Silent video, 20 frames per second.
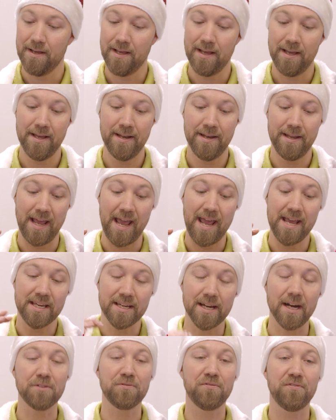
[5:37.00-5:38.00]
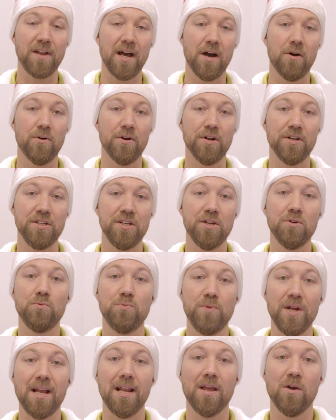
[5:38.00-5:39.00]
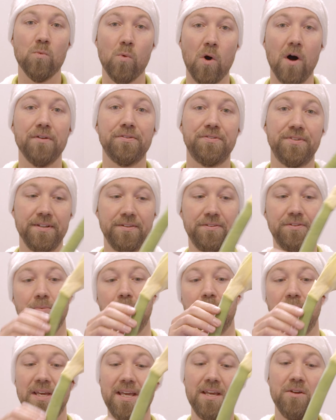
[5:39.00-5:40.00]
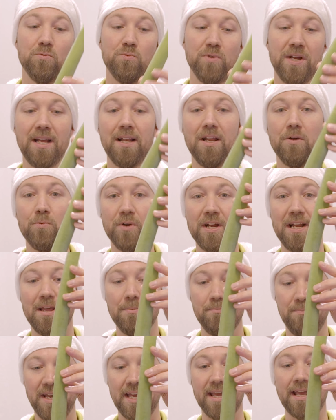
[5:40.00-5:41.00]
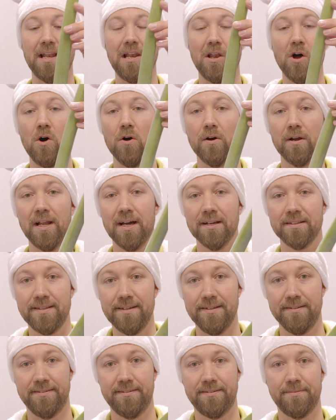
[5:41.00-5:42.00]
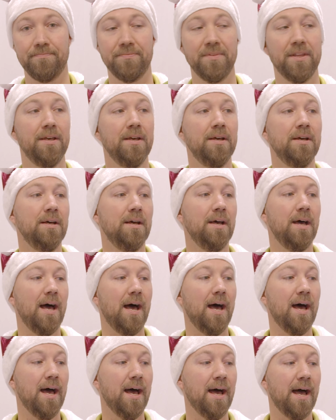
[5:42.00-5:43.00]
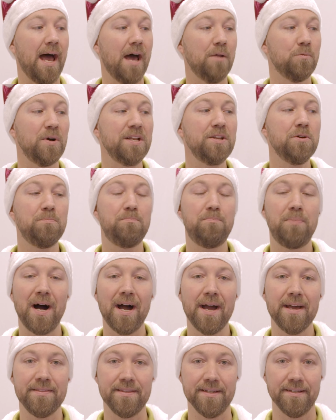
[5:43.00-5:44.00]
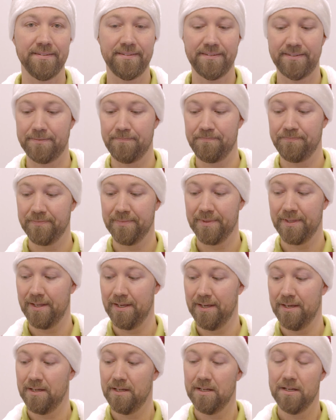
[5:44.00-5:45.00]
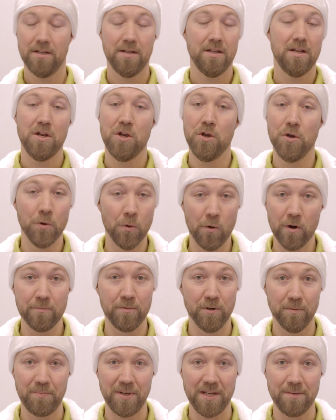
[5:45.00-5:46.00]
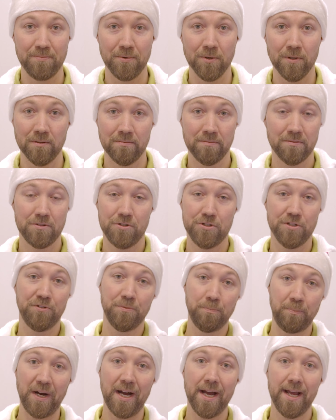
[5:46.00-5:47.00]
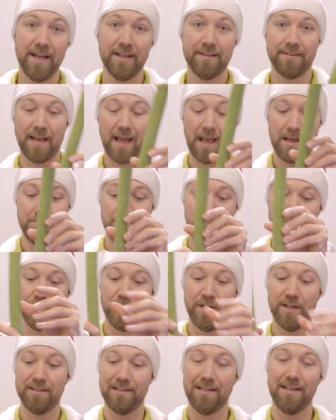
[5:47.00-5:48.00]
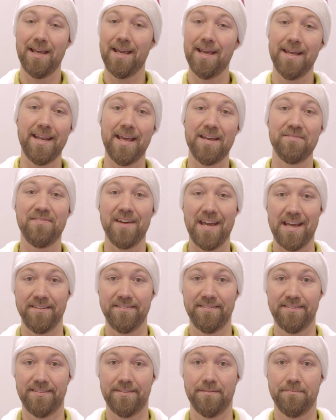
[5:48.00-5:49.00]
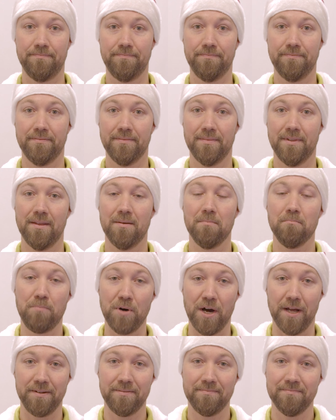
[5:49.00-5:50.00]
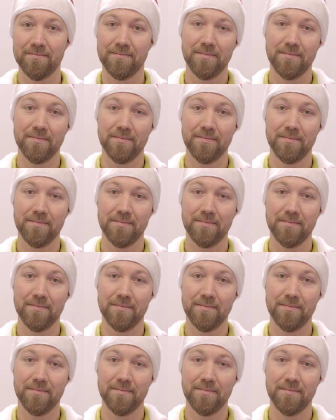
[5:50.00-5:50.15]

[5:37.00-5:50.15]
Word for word: in a cut flower, you really want it to be really, really big and long, like this. Uh, and when you buy this, normal people just buy it and put it in a vase. But